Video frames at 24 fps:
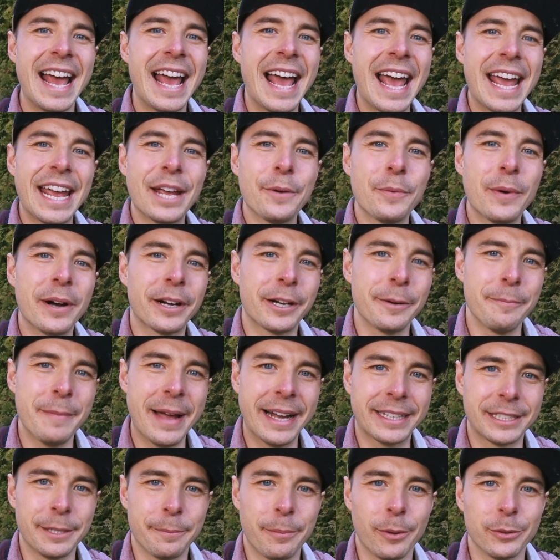Hey, welcome
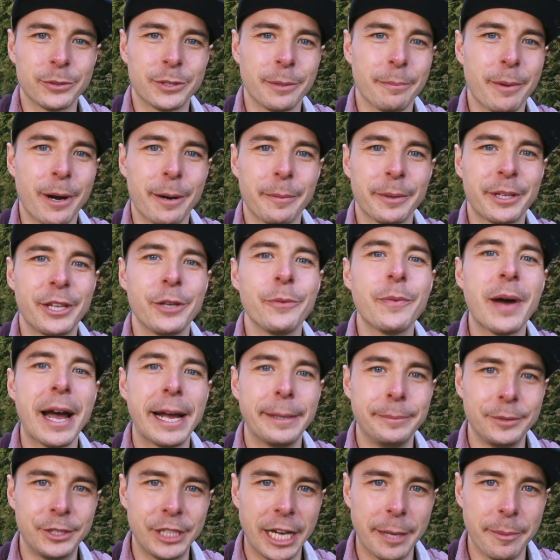back to Postal Barbecue.
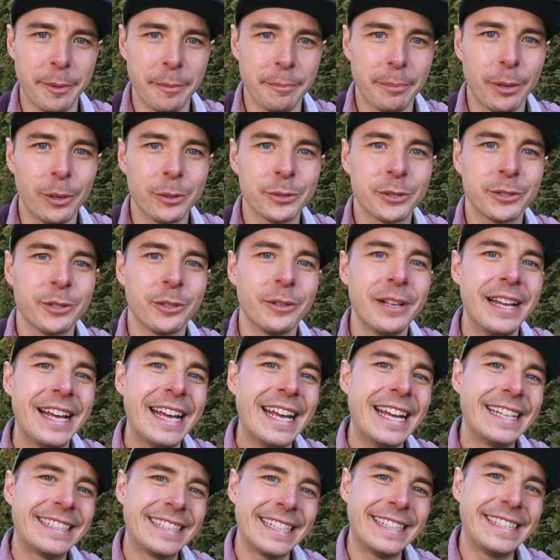I'm Jabin Postal,
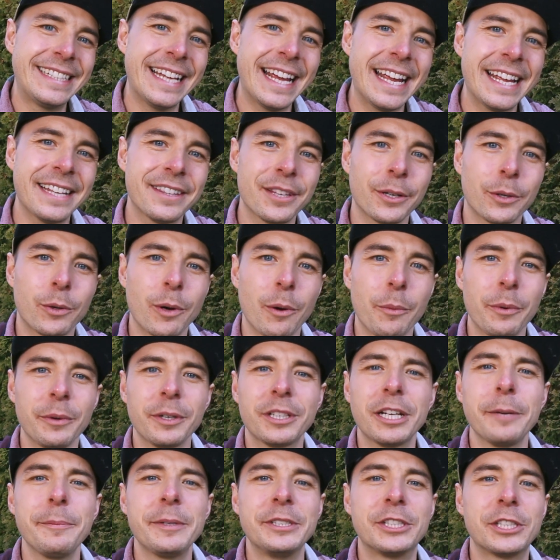and today at the grill we're
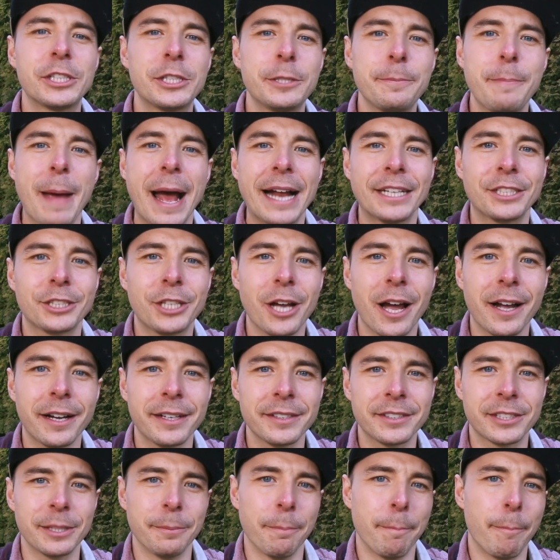going to be
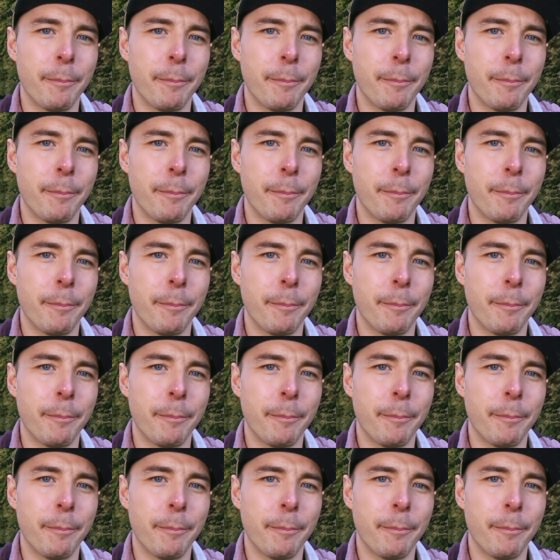spatchcocking some